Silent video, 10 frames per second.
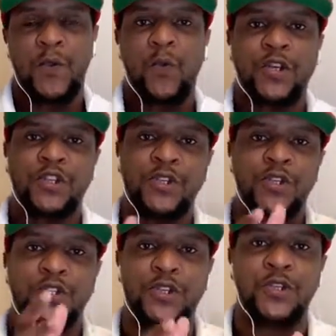what
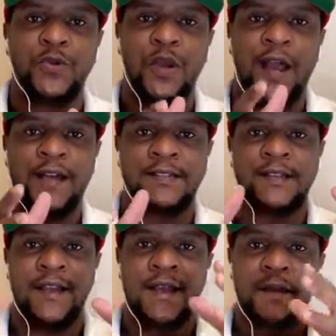you should do
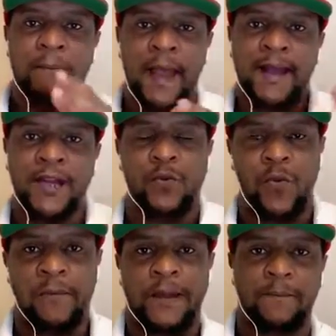as man and
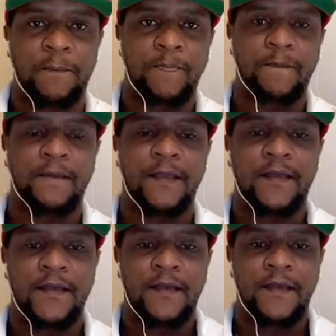woman.
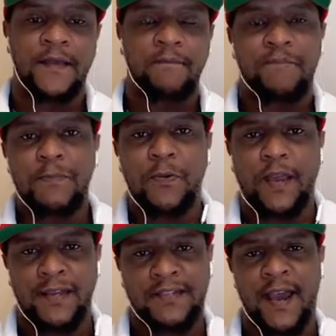People
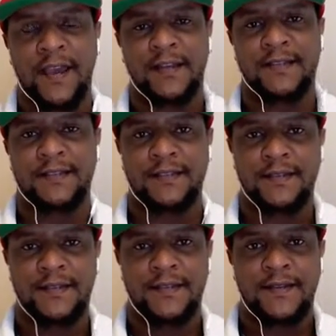get tired
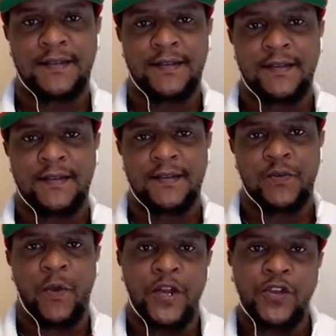
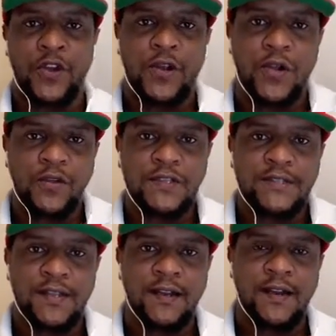when you are
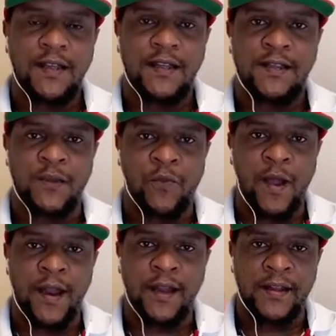constantly the
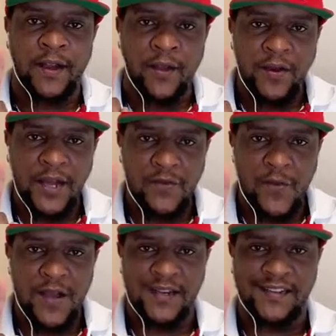one and the only
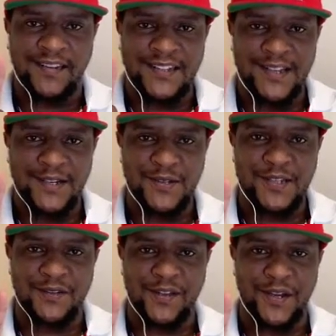one. Listen to
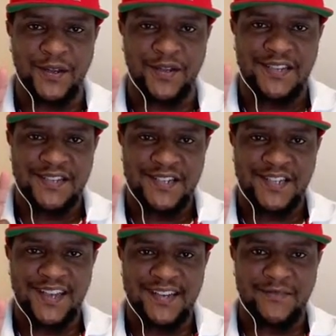this video.
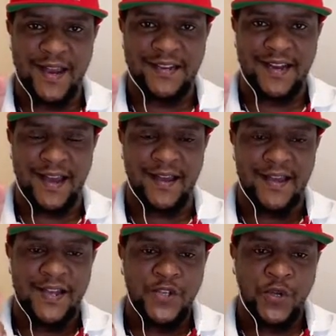Share it right now.
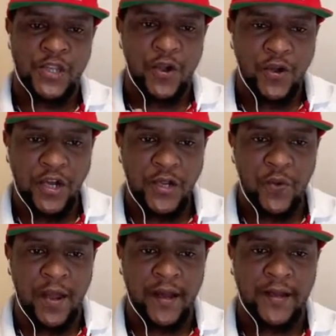You're the only
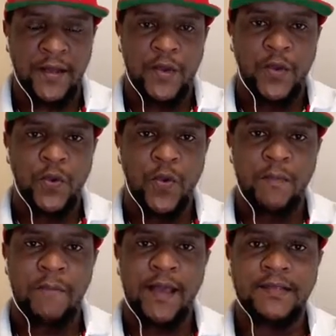one who
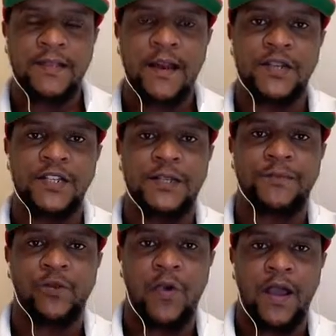makes the relationship
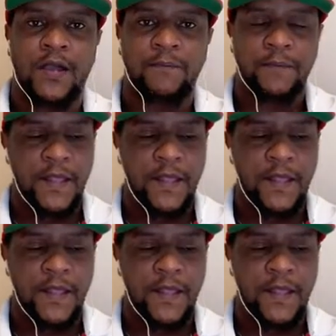to work.